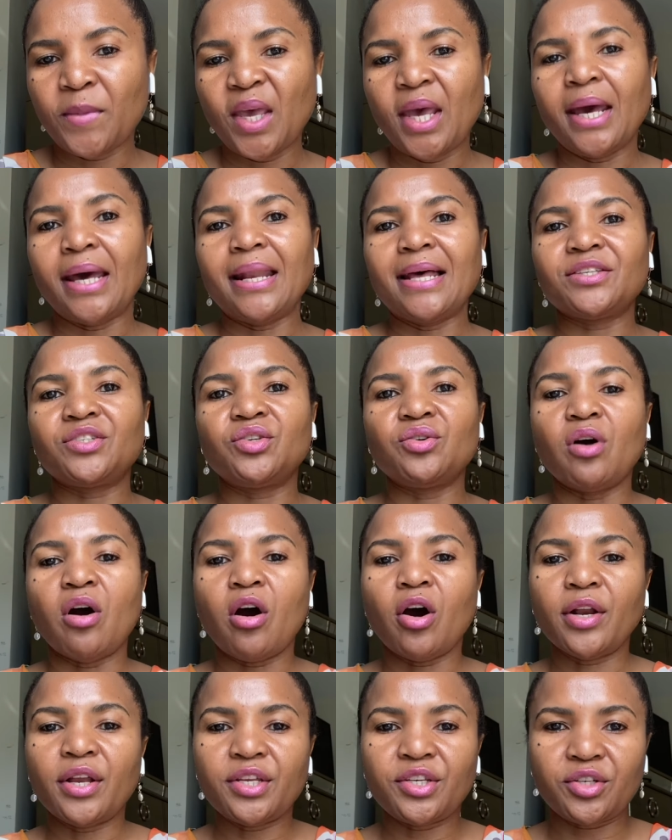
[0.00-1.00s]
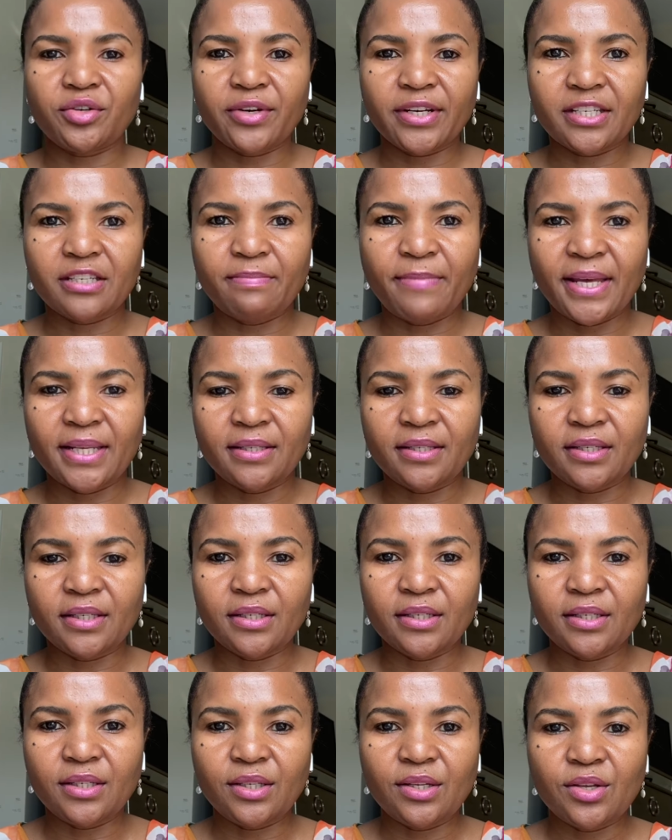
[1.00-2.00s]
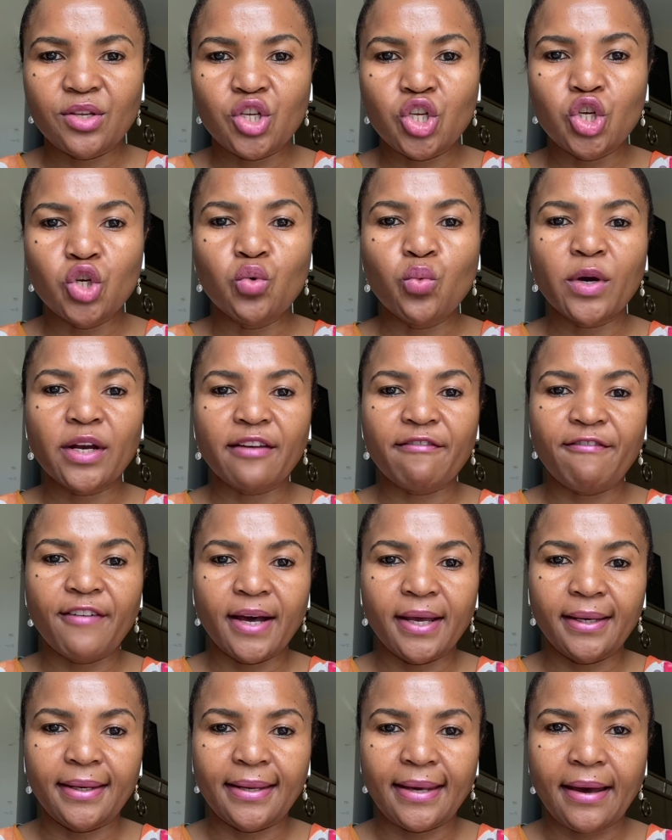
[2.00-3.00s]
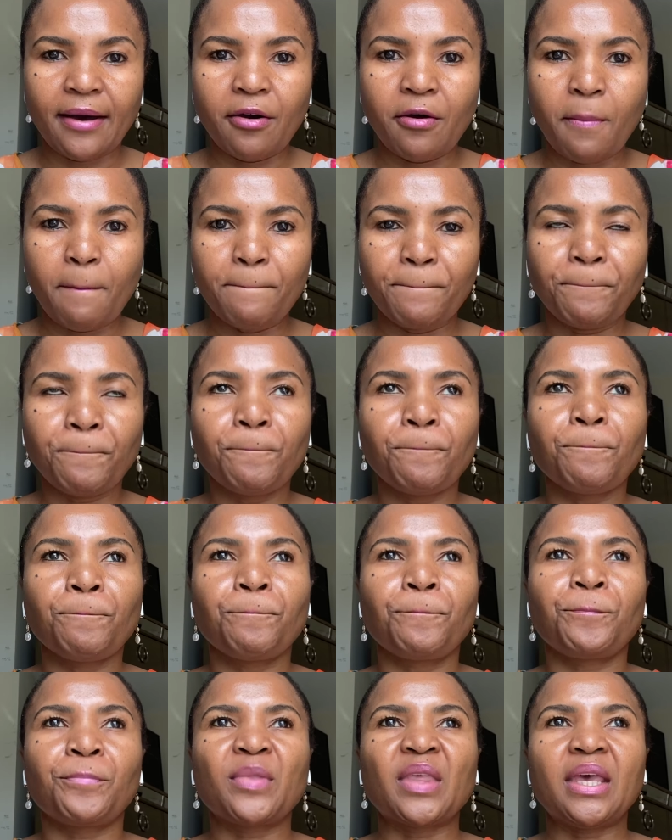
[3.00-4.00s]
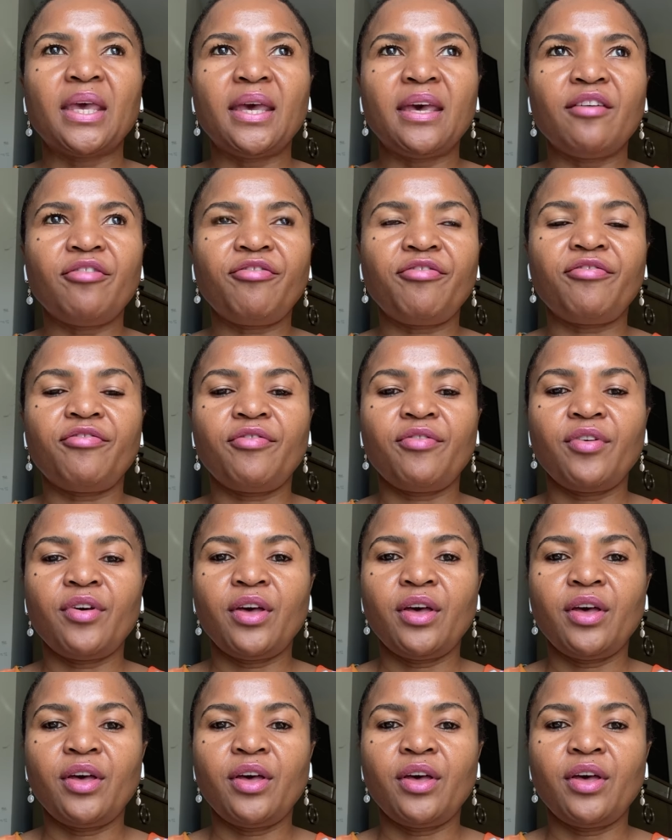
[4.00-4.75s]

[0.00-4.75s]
And as you audit your expenses, you want to find out if